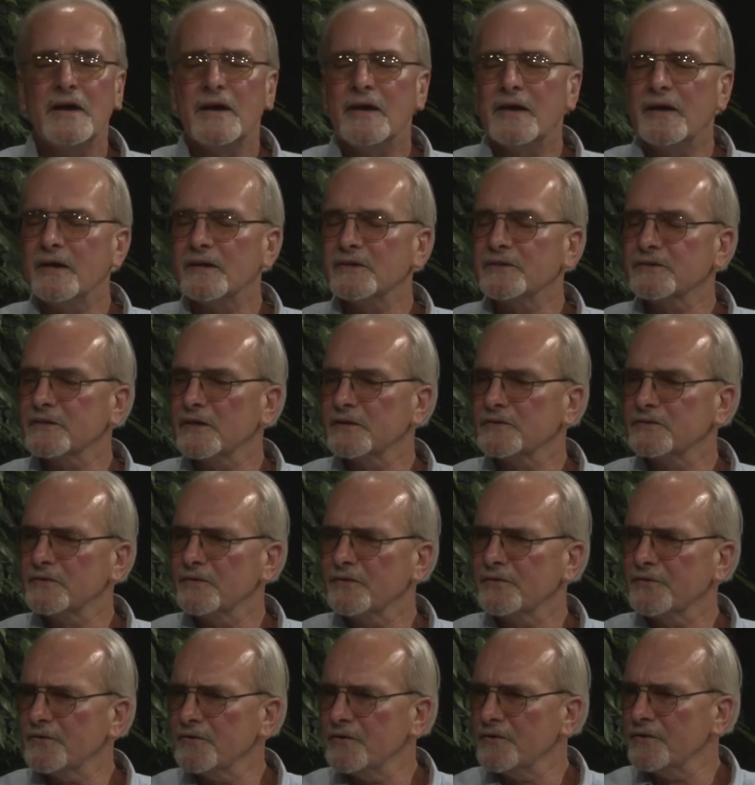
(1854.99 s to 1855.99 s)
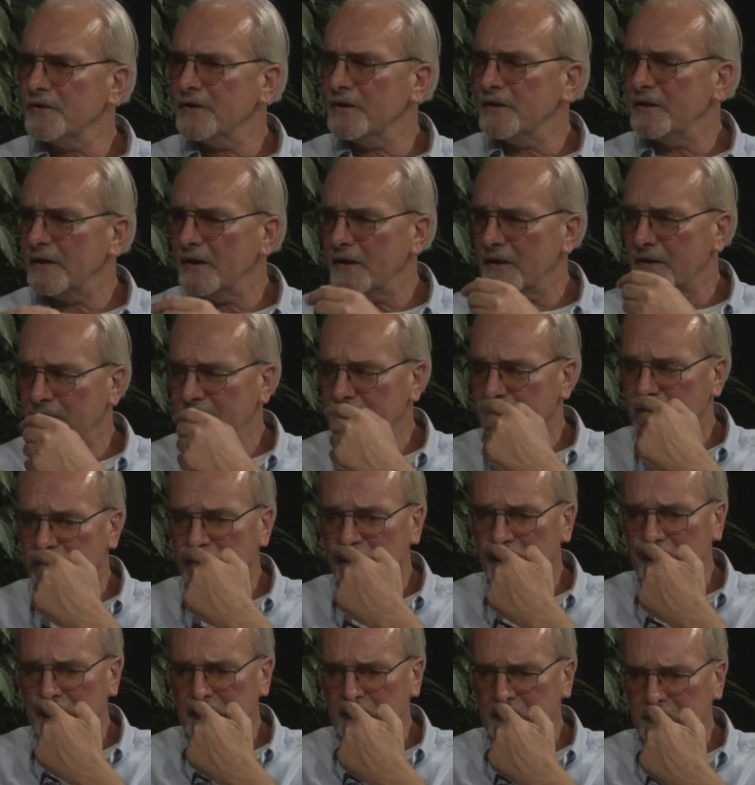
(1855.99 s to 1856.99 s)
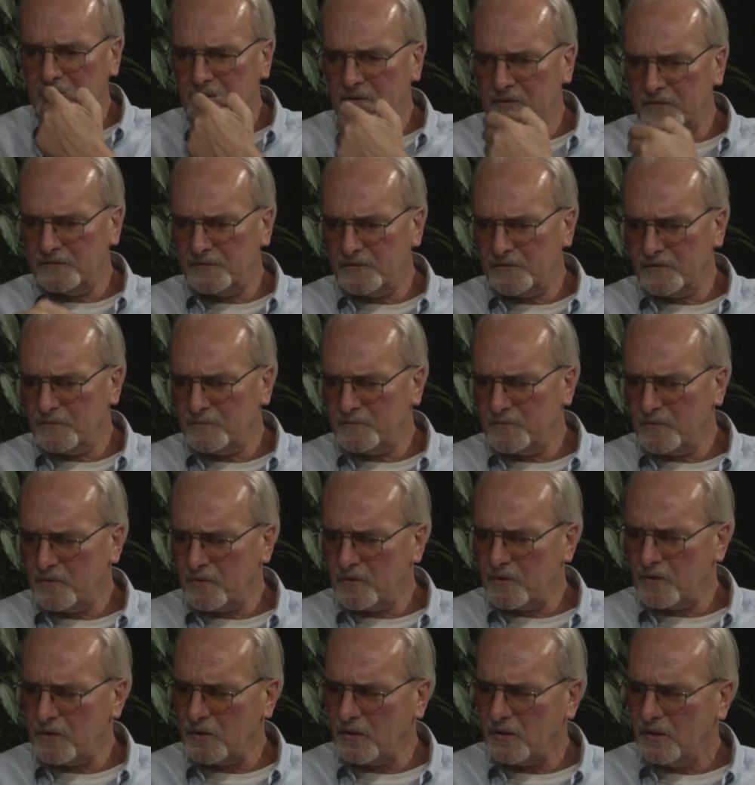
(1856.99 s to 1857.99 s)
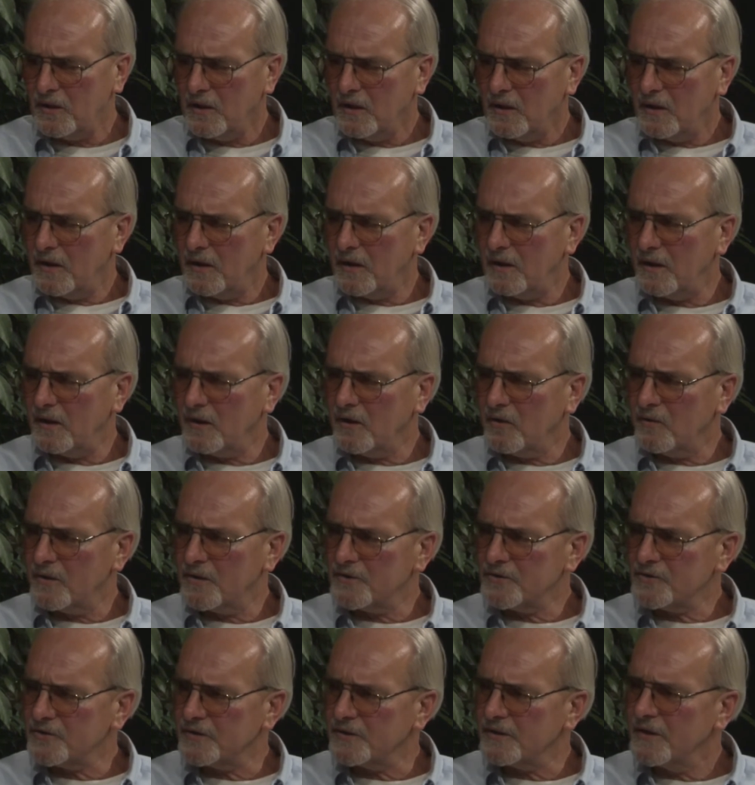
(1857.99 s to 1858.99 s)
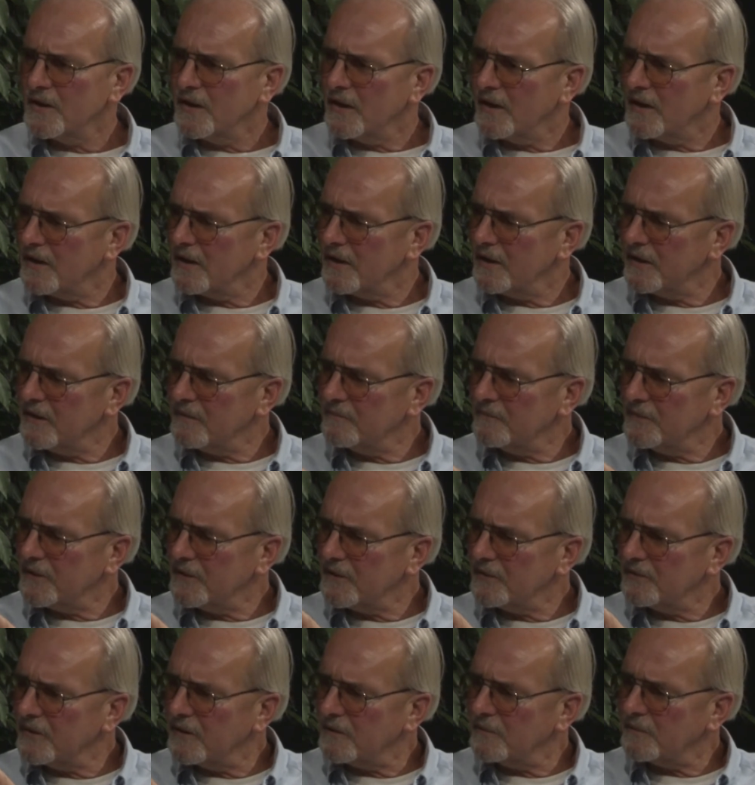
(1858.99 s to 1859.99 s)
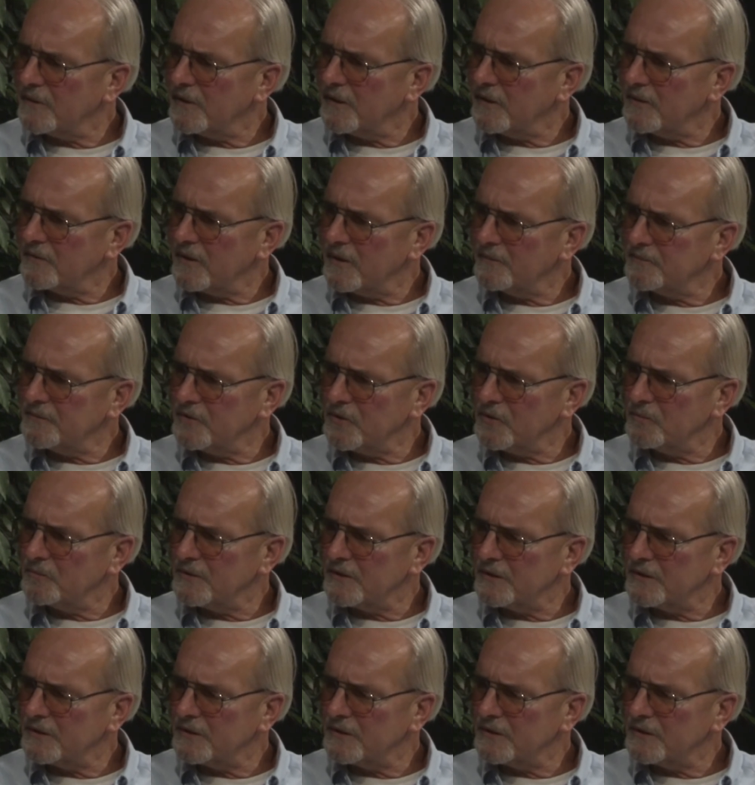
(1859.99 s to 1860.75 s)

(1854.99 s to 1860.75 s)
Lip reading: extension 30, and ask Marvin or Paul a question. And I didn't mean to interrupt you, but